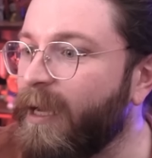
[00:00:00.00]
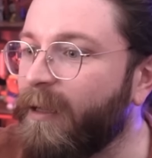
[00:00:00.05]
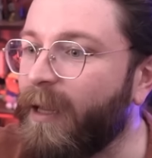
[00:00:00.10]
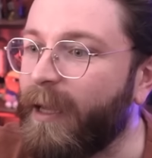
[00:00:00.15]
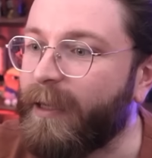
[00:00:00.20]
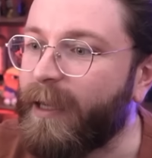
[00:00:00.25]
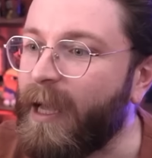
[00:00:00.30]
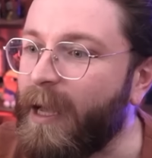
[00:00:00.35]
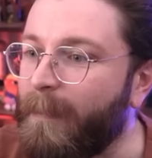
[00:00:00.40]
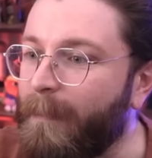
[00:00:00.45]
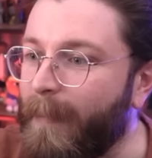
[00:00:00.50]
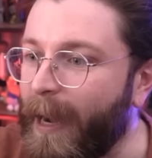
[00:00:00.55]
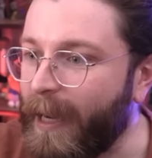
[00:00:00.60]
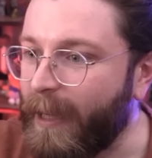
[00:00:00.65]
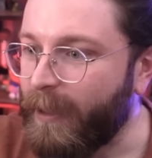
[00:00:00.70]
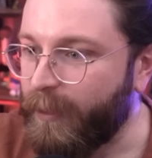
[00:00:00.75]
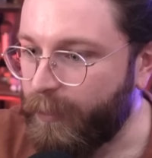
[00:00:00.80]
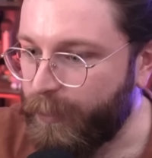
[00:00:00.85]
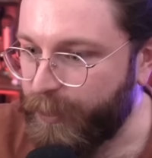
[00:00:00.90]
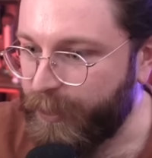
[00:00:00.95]
Like,
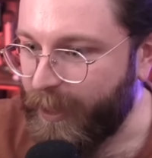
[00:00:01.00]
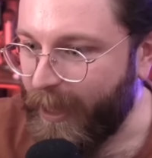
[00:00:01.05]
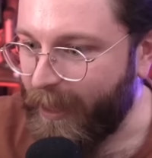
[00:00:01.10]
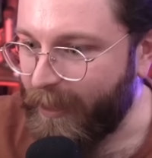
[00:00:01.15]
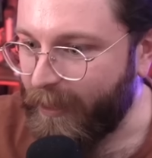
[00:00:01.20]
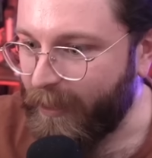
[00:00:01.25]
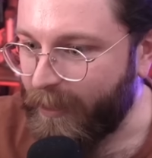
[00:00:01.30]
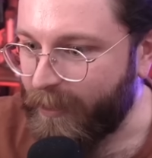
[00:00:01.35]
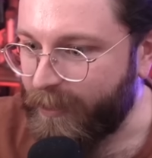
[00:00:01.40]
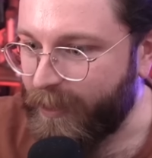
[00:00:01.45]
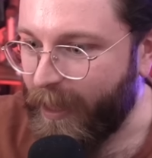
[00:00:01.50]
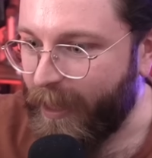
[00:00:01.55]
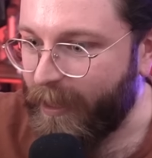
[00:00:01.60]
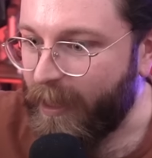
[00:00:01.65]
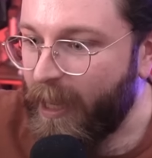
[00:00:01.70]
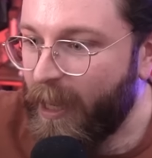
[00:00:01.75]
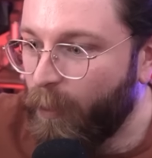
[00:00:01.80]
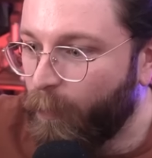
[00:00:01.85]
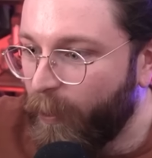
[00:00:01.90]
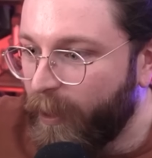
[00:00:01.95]
my understanding is
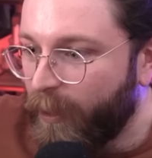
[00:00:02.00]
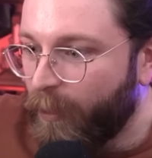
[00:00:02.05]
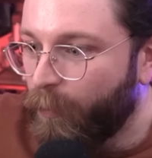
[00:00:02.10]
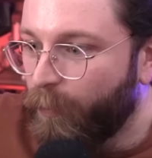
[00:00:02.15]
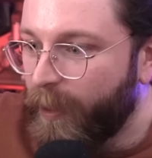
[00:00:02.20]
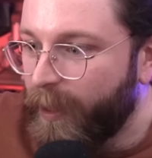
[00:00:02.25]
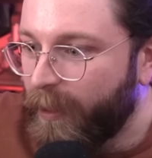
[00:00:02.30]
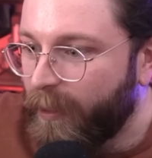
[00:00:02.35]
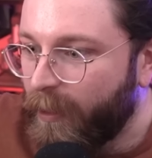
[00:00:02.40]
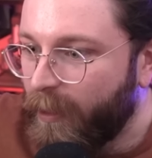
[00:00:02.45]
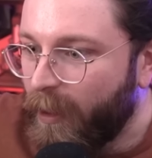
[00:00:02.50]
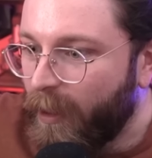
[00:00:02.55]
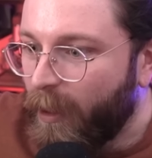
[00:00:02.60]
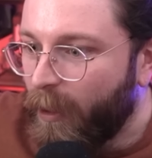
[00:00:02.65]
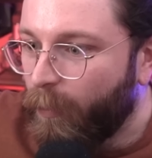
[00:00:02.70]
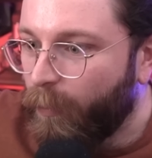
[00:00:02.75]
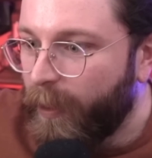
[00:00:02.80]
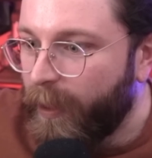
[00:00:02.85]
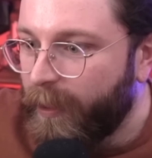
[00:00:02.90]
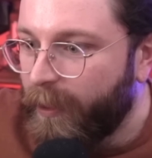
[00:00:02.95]
that when
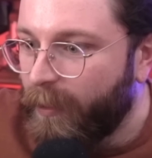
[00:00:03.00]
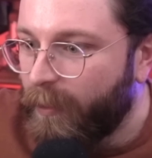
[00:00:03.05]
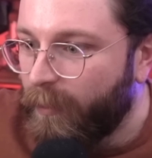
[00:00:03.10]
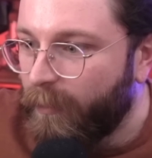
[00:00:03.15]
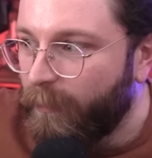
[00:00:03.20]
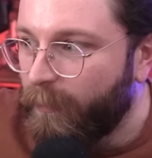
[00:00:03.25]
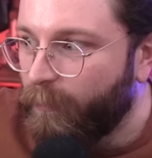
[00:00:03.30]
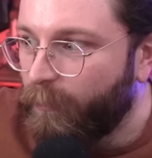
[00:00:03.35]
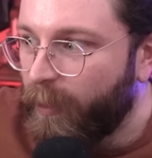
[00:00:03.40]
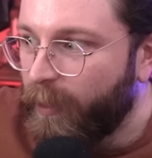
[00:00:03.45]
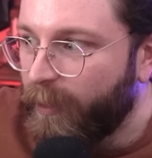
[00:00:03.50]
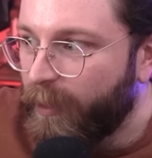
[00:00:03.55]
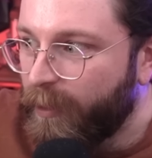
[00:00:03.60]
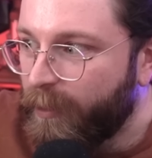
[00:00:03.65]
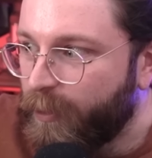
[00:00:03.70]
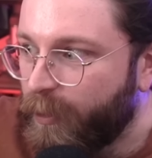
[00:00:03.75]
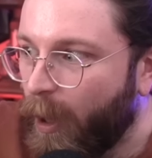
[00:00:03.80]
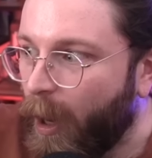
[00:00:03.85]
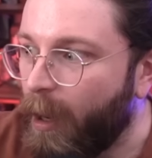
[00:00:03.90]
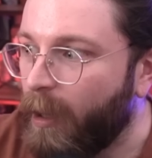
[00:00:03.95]

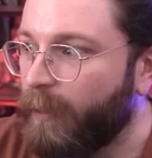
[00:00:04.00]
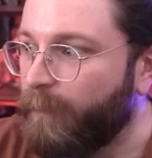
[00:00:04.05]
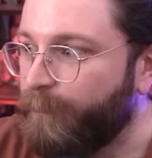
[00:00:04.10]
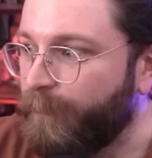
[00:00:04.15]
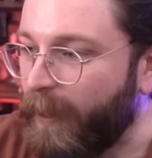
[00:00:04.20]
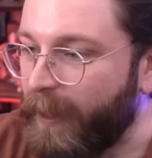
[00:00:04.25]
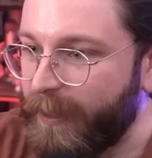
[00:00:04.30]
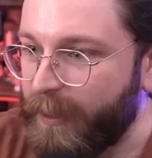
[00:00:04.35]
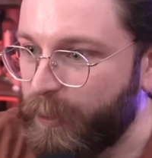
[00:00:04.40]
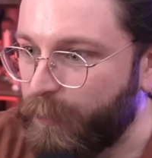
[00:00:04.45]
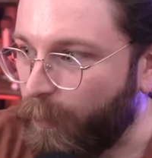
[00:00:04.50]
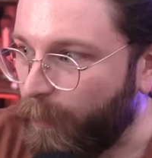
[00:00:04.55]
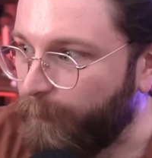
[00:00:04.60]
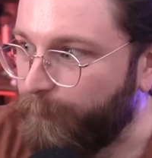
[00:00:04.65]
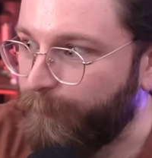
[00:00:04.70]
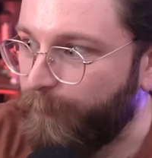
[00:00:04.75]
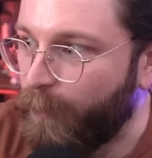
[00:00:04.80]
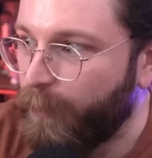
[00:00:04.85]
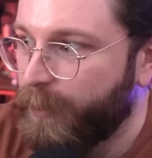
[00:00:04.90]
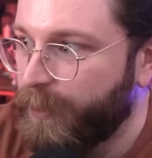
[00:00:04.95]
dogfights were
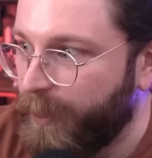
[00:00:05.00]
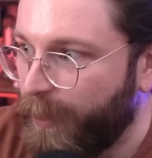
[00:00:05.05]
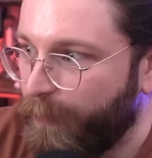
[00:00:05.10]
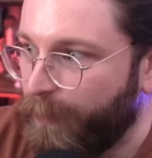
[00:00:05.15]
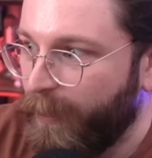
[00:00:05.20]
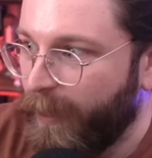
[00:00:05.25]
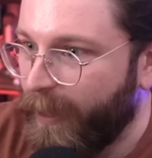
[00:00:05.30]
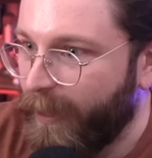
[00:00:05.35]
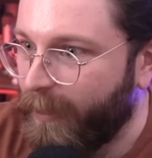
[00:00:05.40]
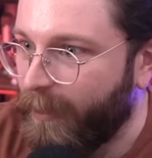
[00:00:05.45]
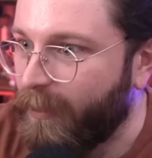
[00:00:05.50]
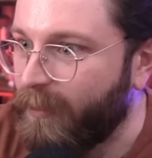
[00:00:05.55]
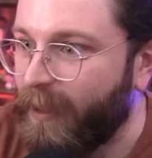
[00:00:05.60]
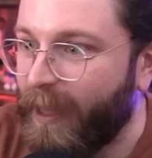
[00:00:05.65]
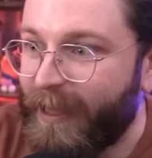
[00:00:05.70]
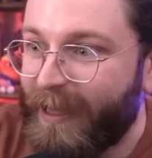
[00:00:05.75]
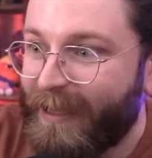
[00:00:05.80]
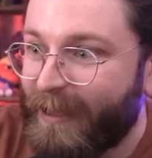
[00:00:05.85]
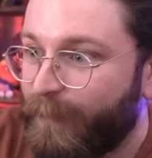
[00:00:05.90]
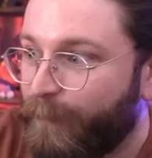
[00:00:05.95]
first a thing,
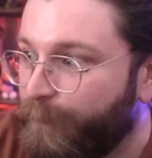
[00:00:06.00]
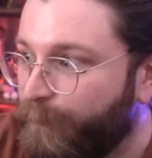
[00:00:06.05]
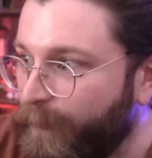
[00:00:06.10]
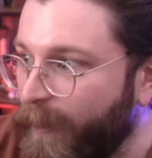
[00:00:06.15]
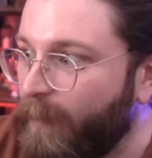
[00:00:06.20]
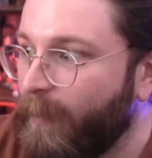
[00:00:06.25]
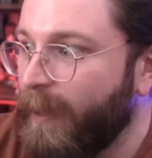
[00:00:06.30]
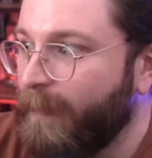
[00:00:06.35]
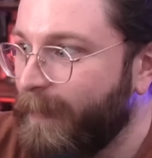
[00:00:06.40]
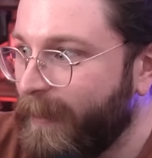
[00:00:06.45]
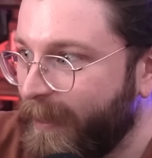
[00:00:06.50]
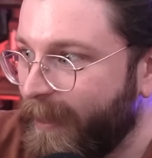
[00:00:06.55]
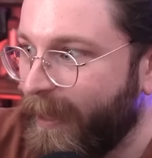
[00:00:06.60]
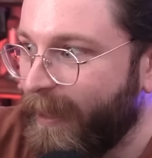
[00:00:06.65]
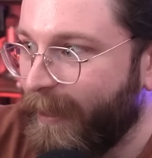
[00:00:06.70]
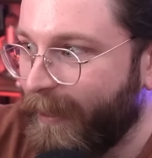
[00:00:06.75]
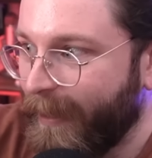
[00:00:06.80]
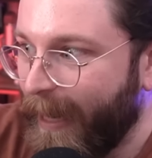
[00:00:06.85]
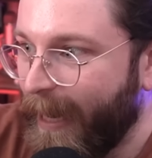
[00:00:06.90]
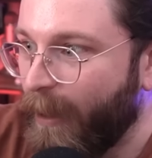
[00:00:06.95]
like at the very
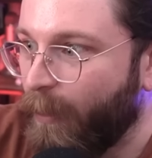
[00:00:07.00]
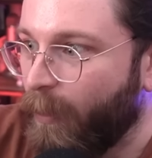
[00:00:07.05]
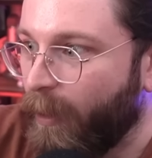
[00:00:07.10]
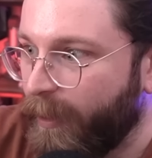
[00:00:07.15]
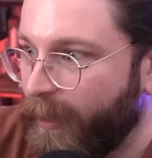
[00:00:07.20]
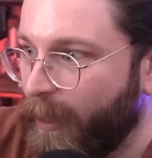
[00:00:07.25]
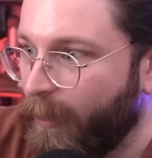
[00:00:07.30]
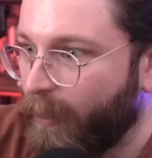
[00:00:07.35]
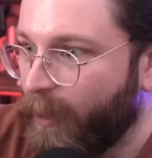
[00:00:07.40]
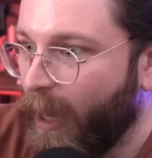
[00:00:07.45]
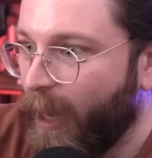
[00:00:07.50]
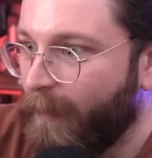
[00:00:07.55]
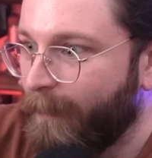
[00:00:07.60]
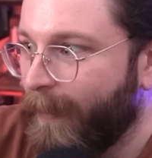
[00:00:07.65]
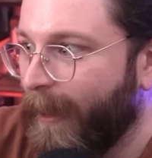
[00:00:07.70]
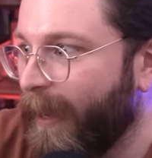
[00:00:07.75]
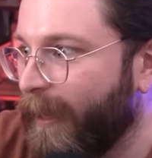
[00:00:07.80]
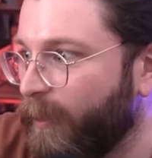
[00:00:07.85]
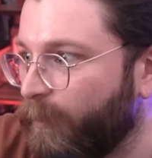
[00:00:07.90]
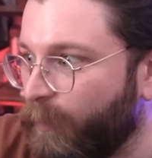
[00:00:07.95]
beginning, air-on-air
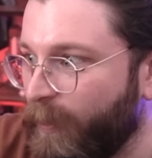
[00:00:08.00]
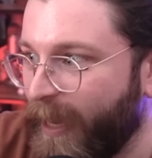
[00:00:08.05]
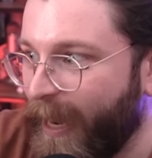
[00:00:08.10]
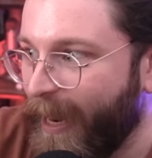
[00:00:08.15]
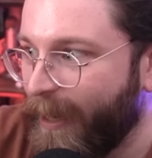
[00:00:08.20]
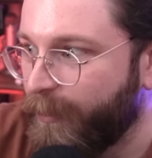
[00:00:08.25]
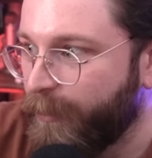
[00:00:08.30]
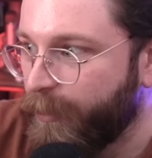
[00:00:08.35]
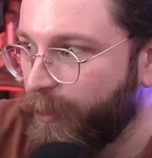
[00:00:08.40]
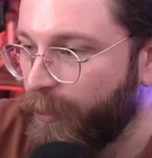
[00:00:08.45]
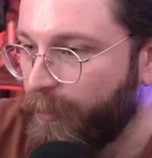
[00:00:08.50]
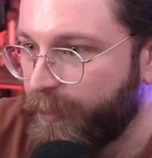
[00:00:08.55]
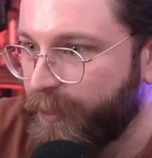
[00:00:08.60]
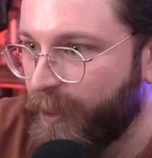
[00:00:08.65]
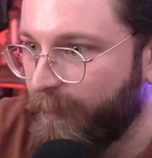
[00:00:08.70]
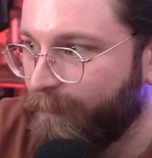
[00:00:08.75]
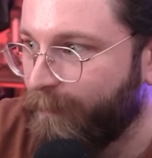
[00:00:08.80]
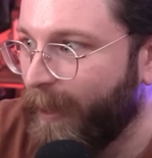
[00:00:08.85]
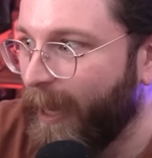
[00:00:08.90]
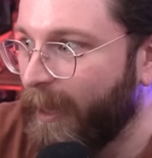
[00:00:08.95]
combat, we had dudes
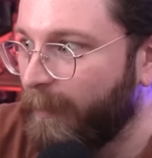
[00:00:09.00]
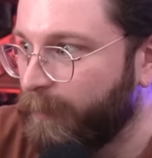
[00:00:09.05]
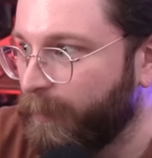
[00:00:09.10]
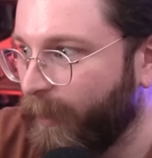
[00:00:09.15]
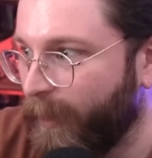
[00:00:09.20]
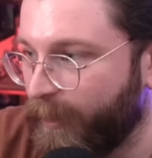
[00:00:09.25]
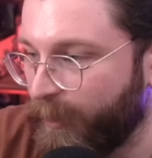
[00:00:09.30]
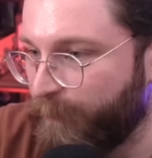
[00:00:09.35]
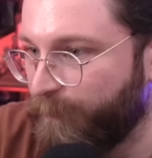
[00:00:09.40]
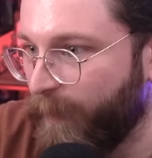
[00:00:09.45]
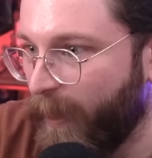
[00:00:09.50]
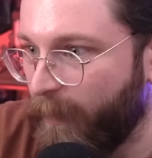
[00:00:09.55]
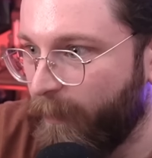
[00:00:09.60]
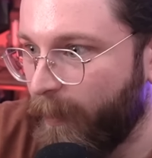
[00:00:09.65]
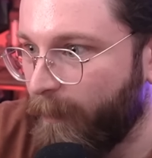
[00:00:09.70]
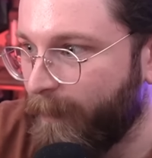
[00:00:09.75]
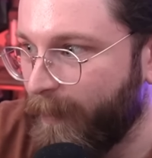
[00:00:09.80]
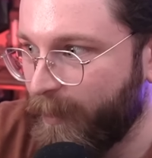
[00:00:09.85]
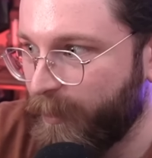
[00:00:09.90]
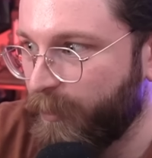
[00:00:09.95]
in biplanes
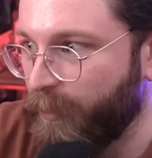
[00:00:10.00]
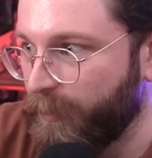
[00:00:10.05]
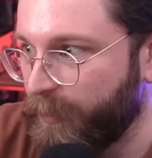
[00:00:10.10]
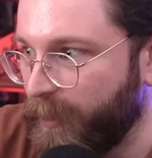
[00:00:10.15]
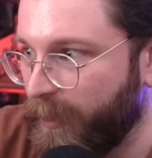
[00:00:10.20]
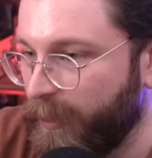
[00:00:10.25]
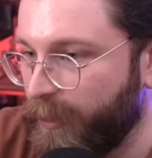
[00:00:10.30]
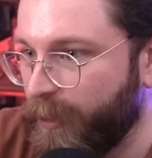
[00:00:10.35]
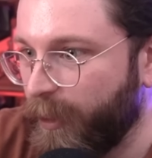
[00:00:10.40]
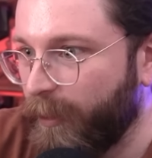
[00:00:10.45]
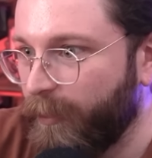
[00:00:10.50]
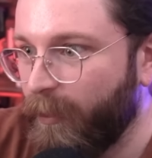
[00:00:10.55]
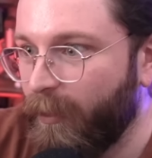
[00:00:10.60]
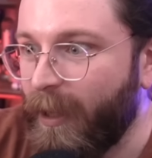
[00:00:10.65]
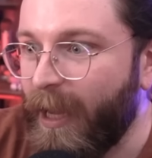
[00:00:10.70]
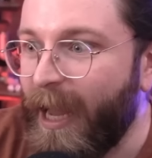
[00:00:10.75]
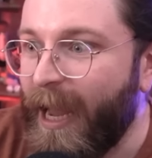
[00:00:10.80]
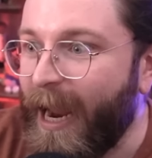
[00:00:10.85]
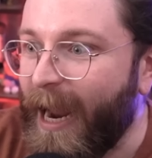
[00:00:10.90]
firing pistols at each other.